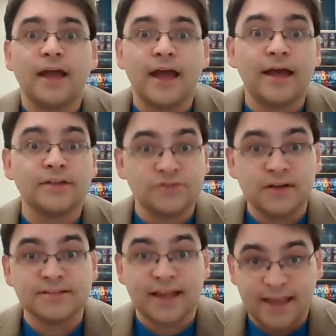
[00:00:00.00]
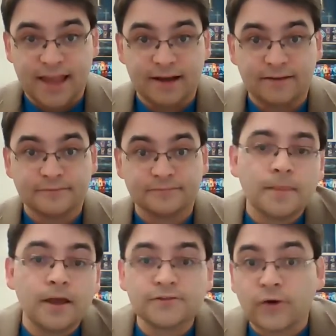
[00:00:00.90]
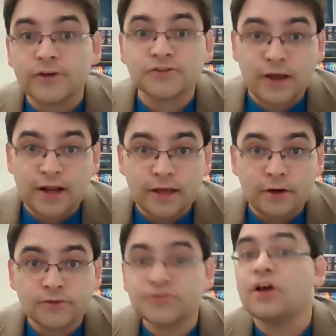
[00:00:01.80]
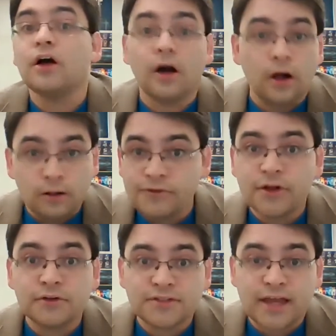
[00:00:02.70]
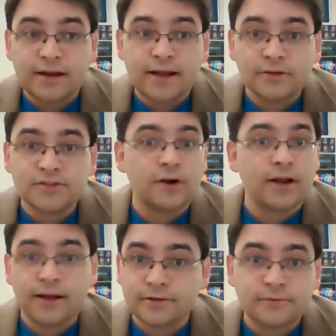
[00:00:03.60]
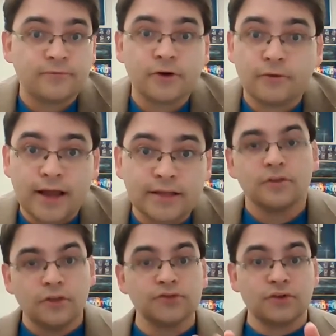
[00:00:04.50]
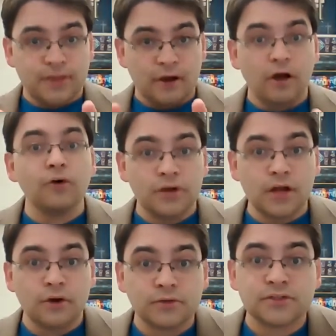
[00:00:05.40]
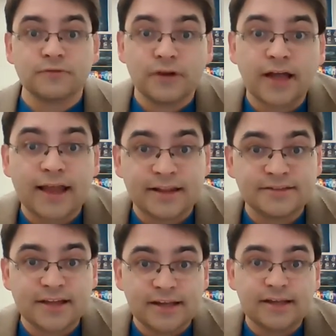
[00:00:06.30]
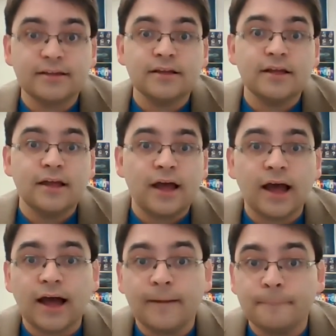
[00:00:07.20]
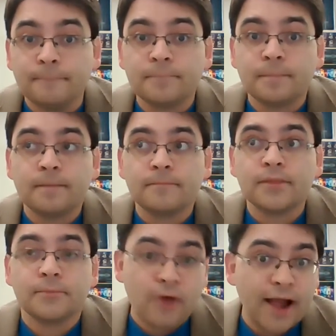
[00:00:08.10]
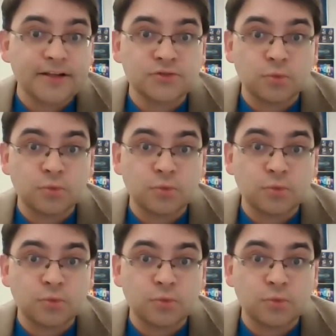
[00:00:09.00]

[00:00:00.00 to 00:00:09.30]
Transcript: as soon as I can. As far as grading goes, all of the notes handouts are not for grades. Those are their own notes for guided study. The practice